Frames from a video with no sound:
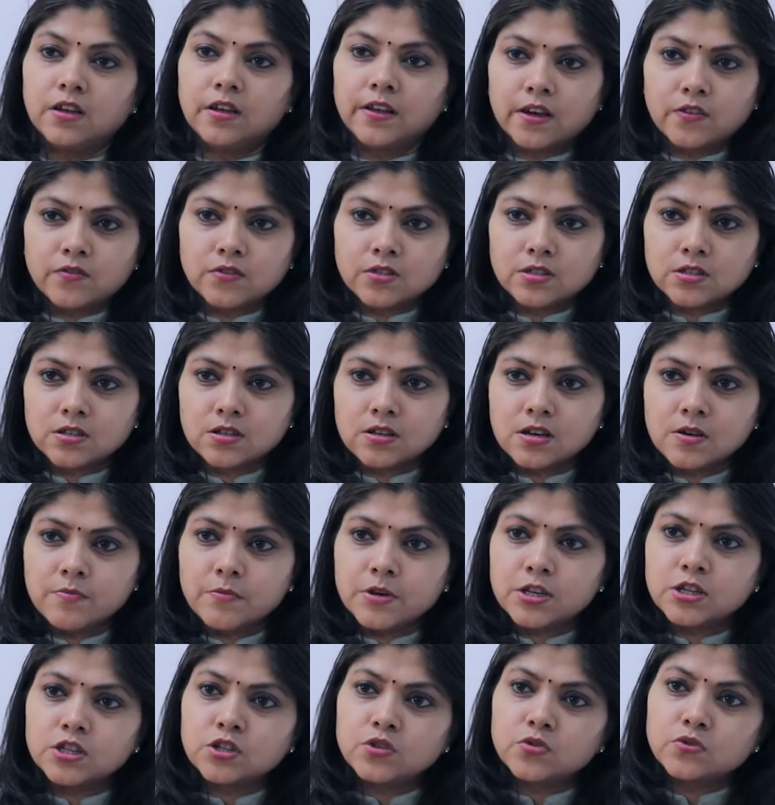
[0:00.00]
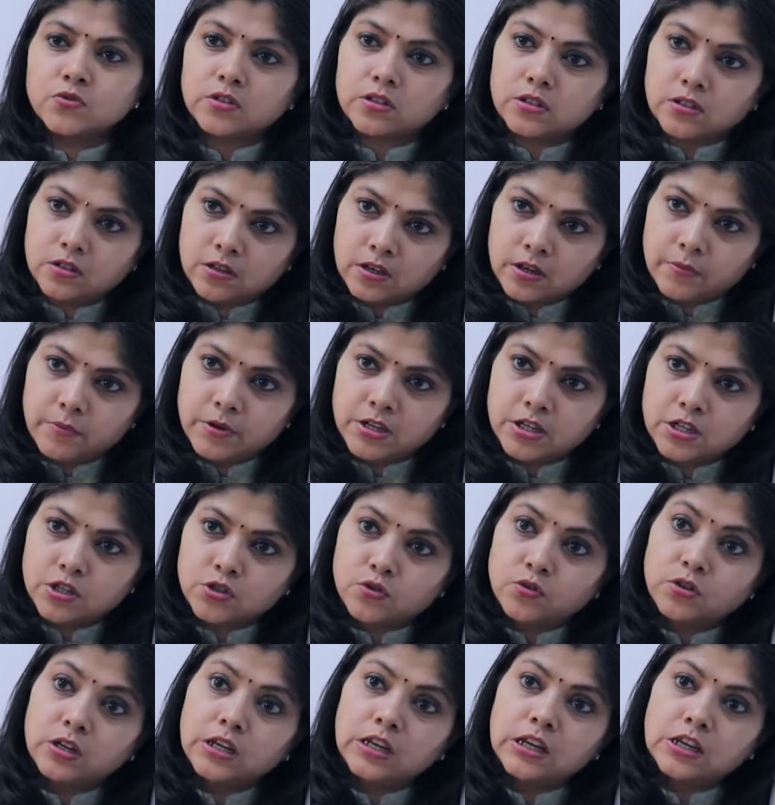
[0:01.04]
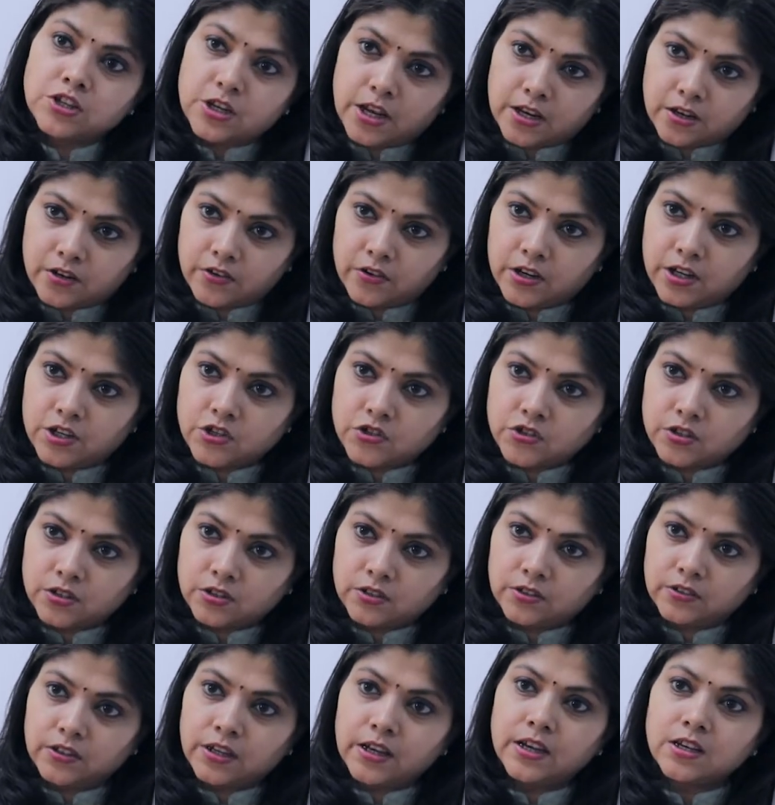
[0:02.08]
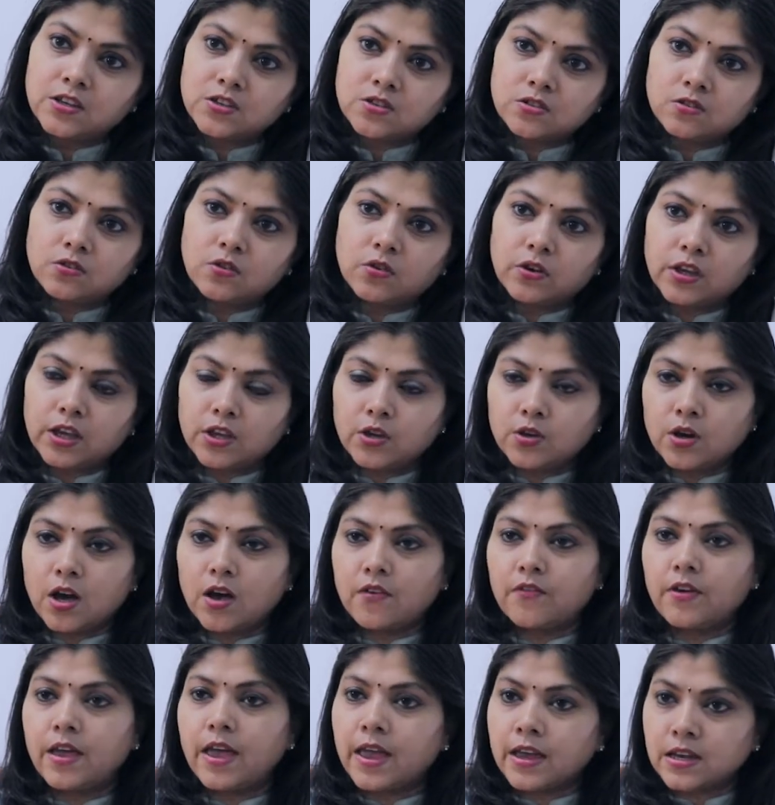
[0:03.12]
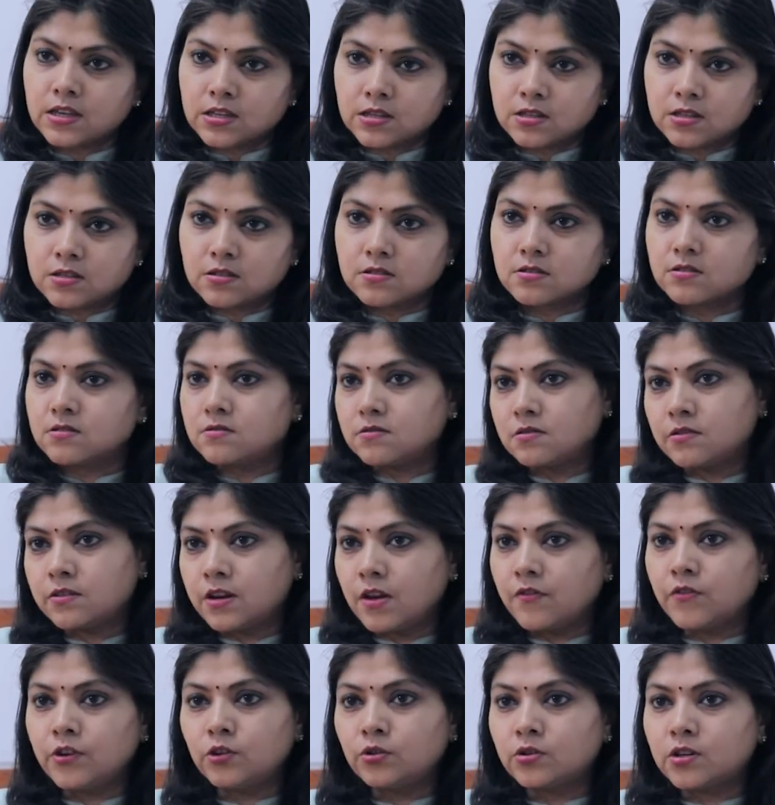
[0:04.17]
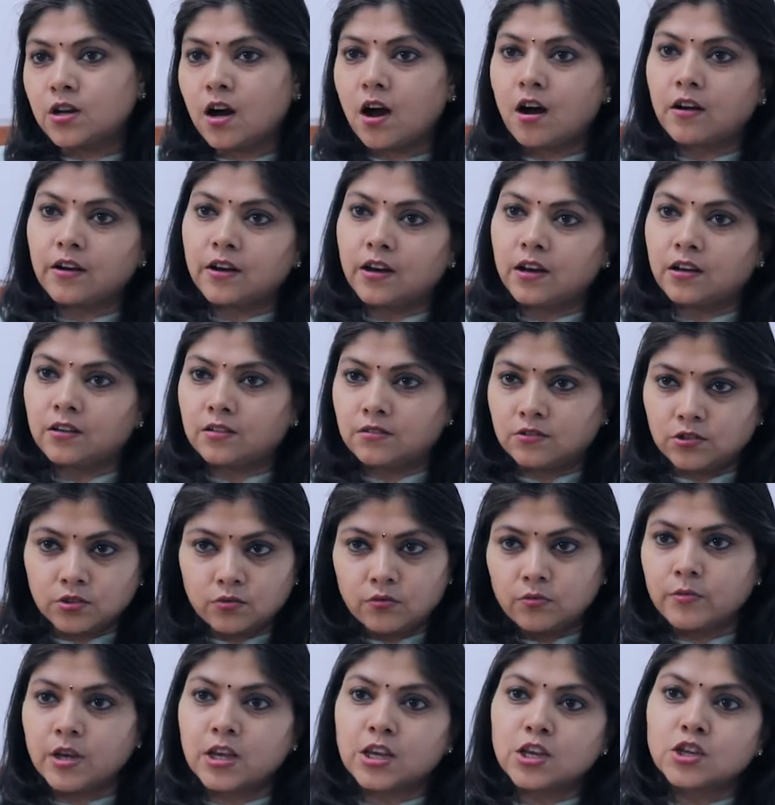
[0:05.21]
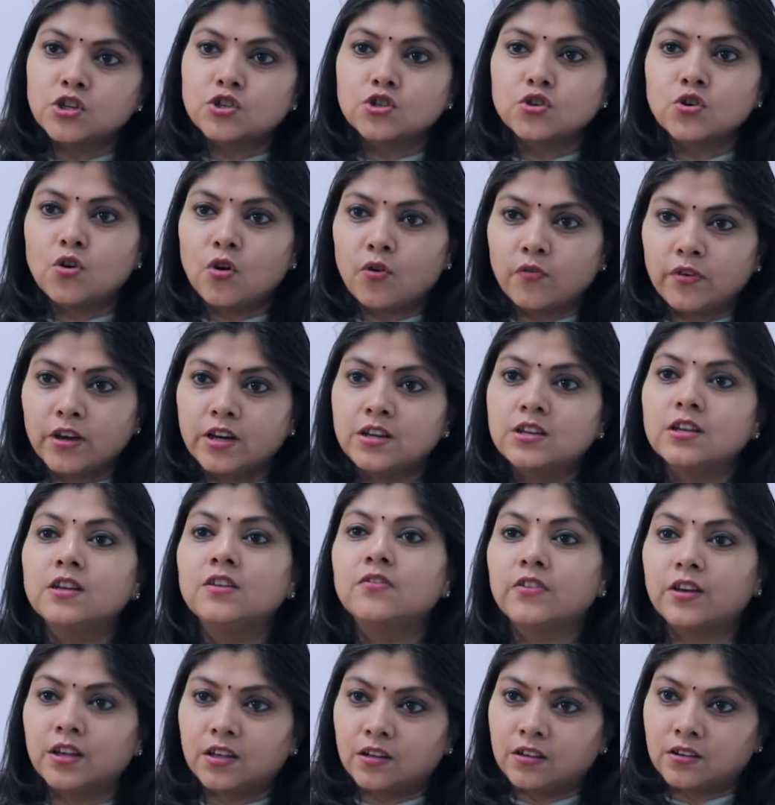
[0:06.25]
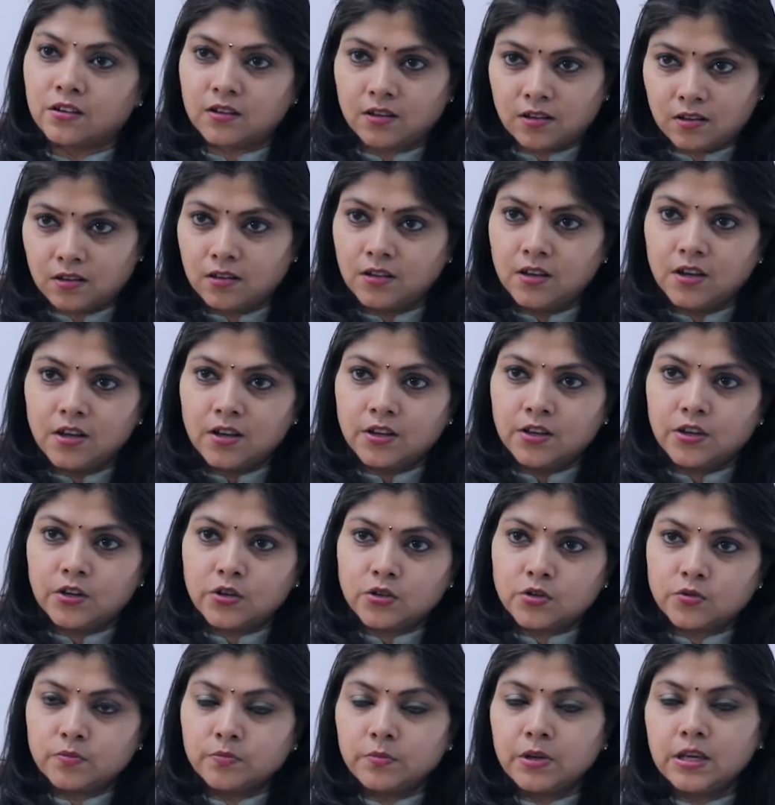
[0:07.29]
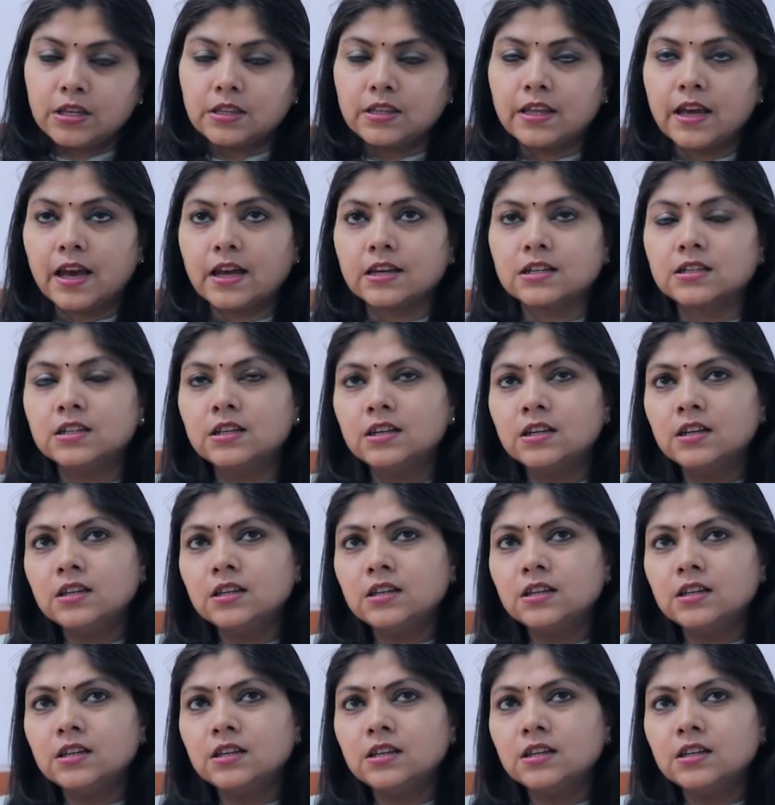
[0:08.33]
It was limited to deal generation, right? So, okay, you have X revenue target, you're making sure we are delivering, to meet that.